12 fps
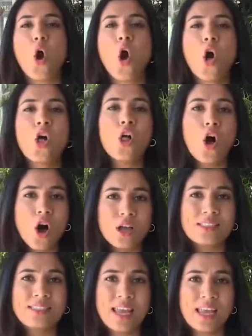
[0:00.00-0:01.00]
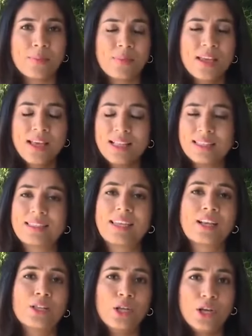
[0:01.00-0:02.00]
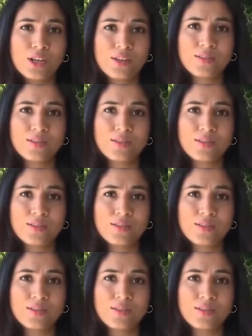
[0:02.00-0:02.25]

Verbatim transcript: all on tape. Let's take a look.